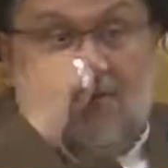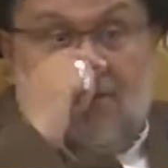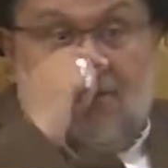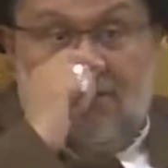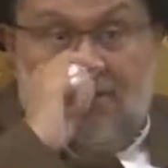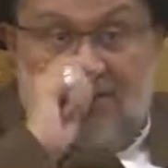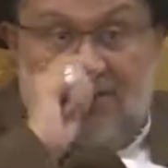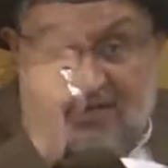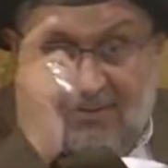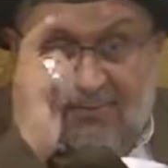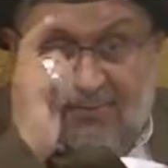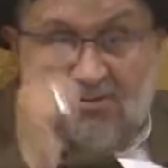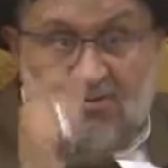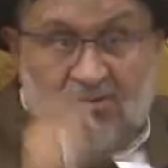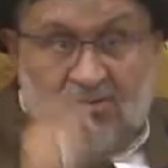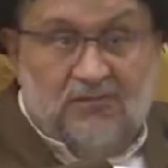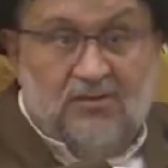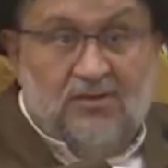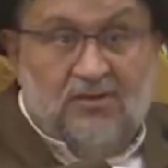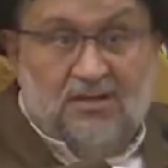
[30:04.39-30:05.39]
very
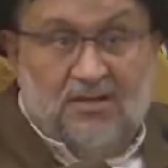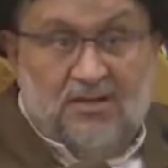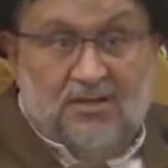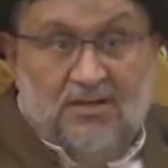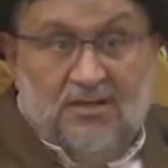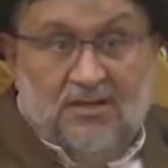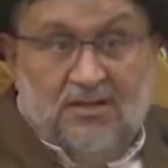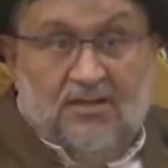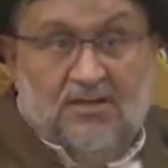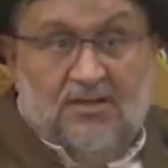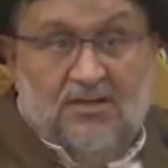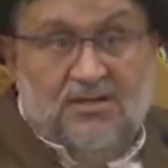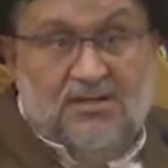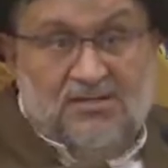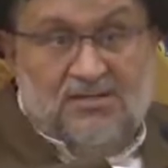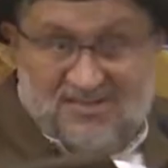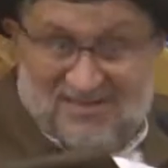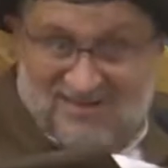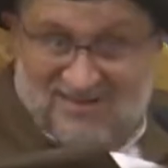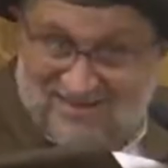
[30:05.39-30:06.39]
beautifully, he
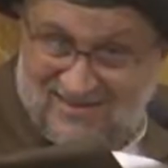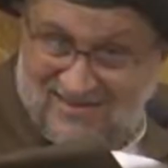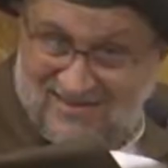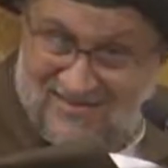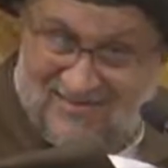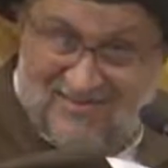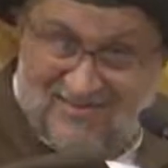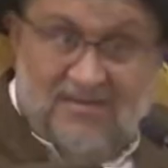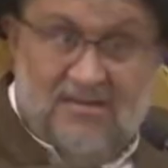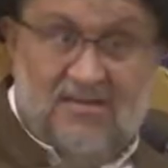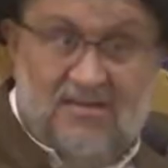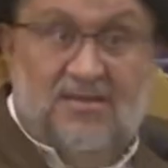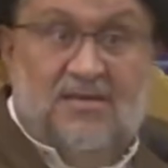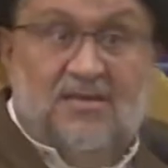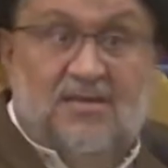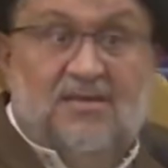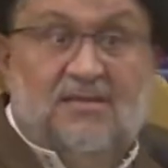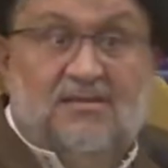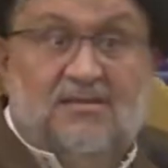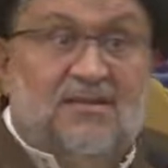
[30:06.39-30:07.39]
says
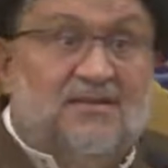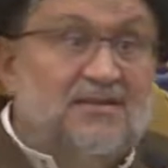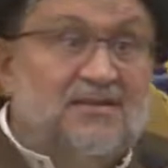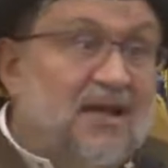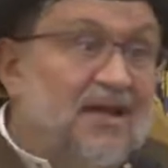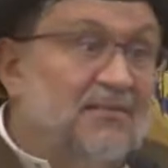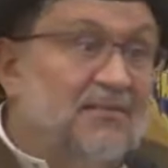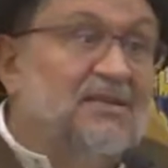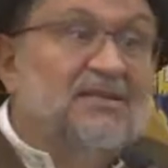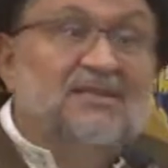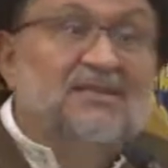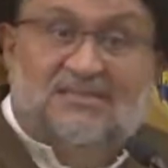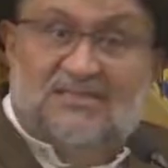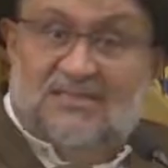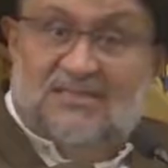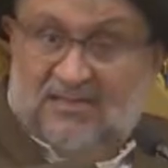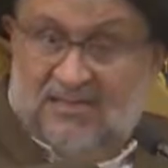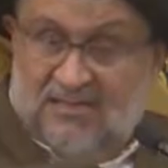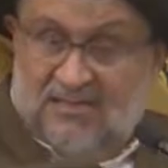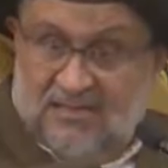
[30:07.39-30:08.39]
that
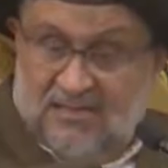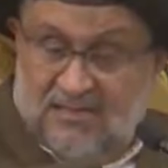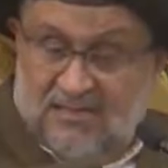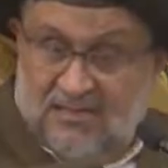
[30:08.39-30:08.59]
amazing.